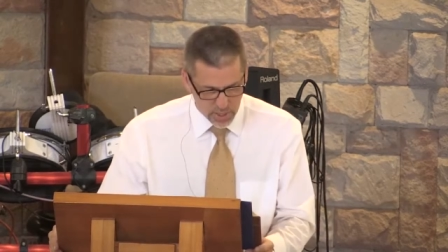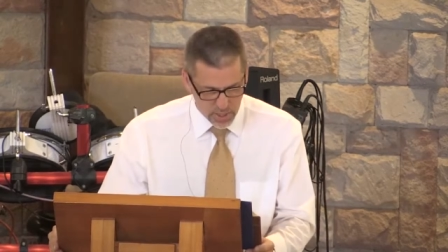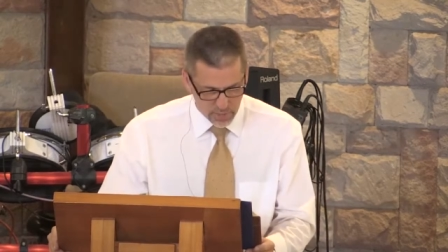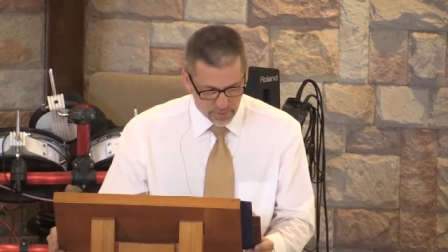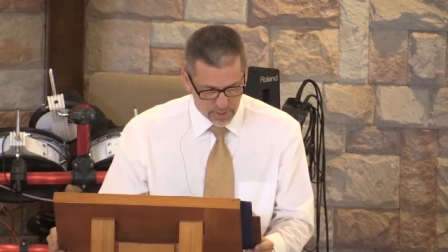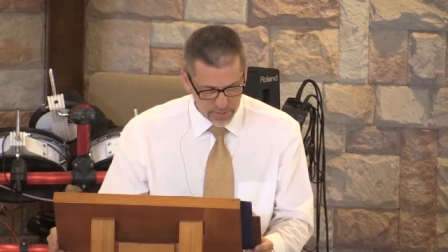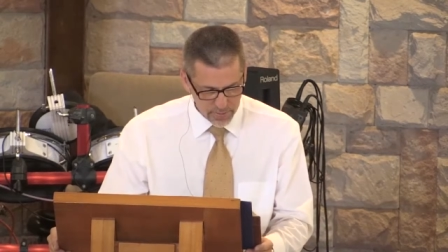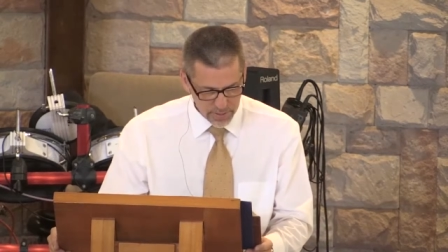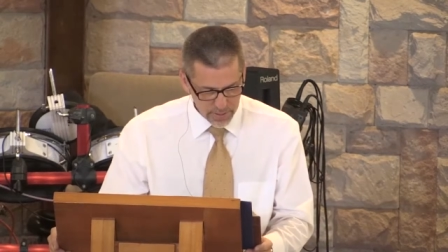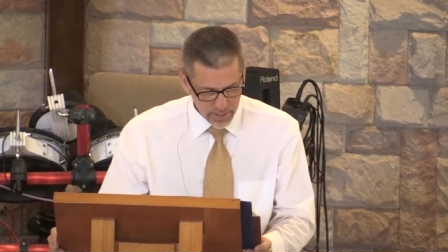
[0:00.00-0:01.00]
in Nineveh.
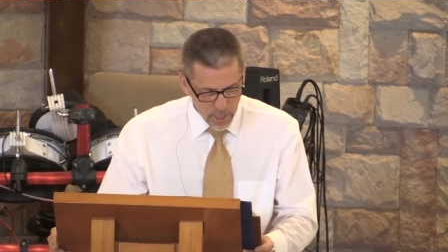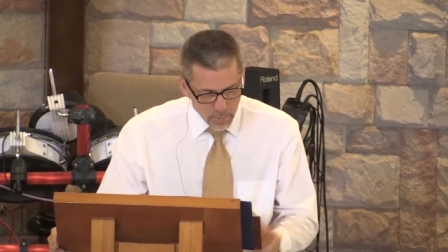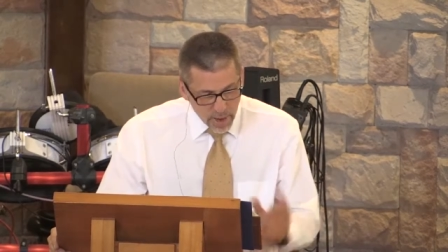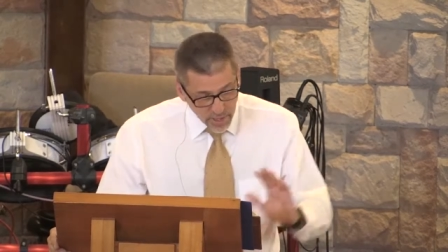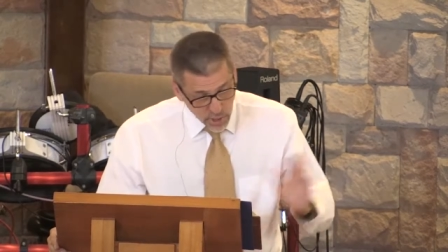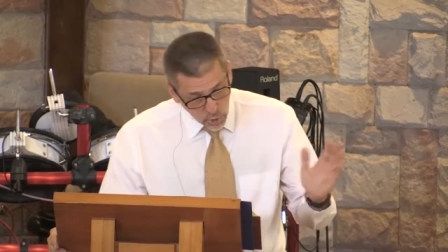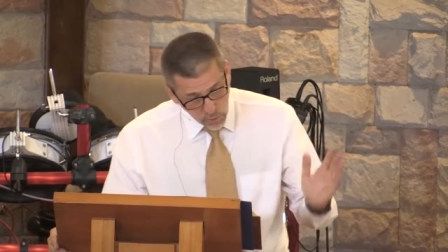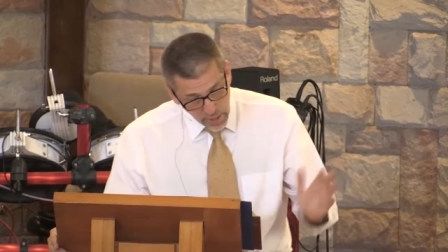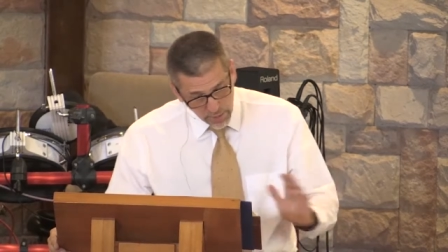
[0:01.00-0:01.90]
By the decree